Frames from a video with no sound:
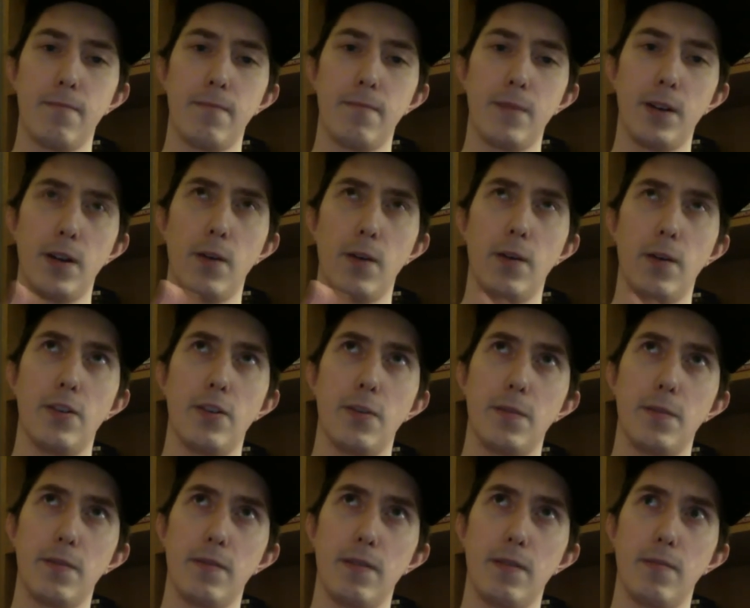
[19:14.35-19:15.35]
you know, in terms
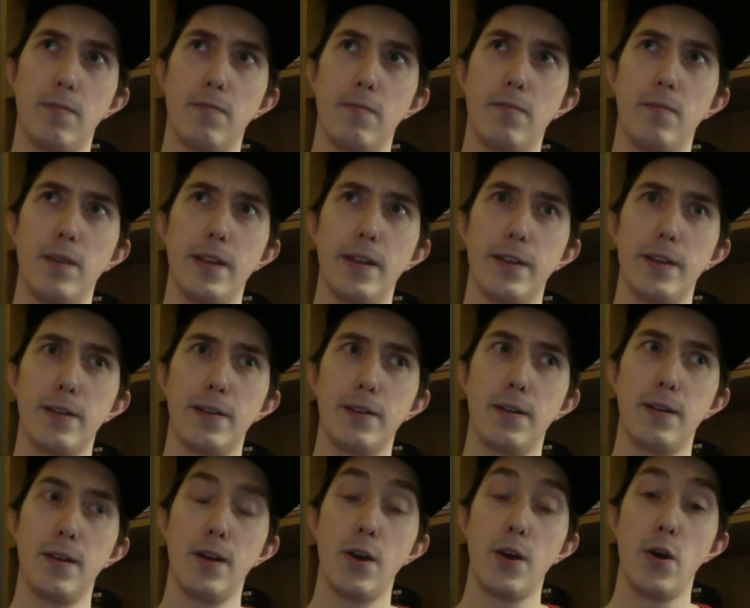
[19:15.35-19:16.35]
of a list
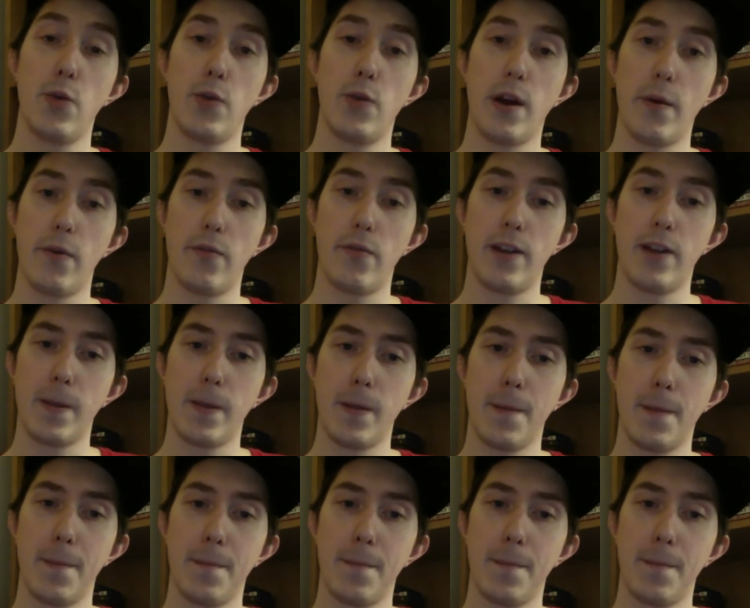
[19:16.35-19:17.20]
where I would rank them,